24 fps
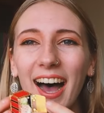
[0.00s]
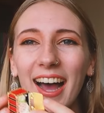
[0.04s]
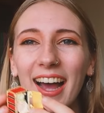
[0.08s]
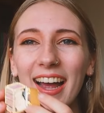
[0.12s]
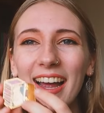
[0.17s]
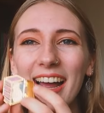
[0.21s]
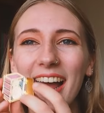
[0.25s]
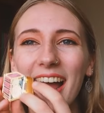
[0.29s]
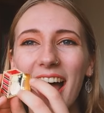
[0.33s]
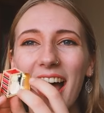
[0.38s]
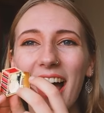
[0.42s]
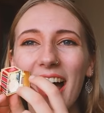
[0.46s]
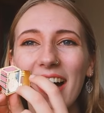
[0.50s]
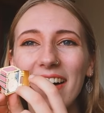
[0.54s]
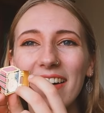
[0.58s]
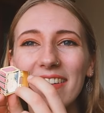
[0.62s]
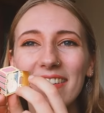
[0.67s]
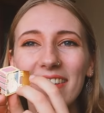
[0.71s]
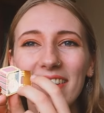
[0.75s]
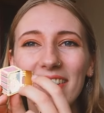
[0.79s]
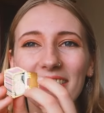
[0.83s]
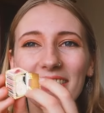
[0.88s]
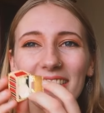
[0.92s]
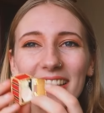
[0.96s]

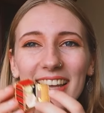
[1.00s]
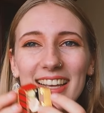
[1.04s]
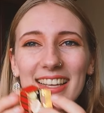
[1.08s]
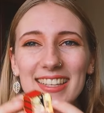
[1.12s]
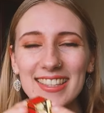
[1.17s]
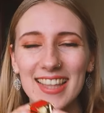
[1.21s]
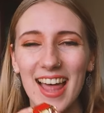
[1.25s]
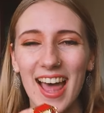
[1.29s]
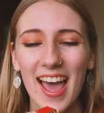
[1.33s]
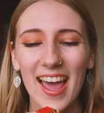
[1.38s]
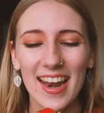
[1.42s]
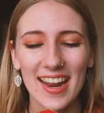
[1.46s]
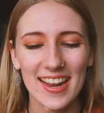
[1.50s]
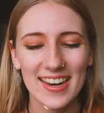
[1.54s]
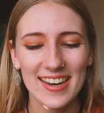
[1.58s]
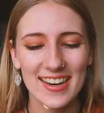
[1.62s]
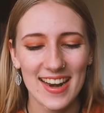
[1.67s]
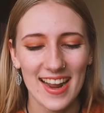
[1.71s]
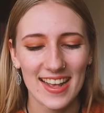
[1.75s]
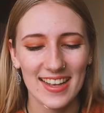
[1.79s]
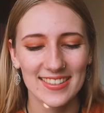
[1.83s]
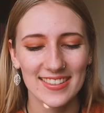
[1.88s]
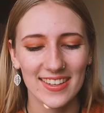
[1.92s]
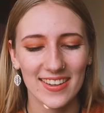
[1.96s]
How cool is that?
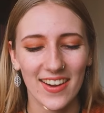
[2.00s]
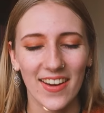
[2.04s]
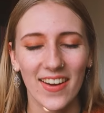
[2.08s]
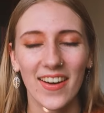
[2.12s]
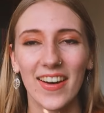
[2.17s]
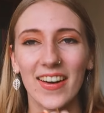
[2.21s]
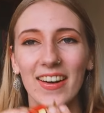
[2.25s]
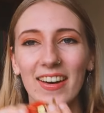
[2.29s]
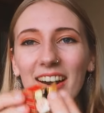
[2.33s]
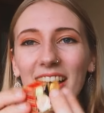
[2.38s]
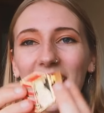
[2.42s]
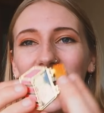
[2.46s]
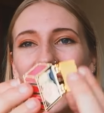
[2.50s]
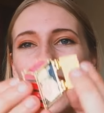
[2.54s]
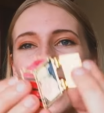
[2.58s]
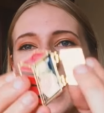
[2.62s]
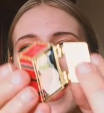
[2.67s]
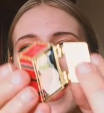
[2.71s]
And Nezuko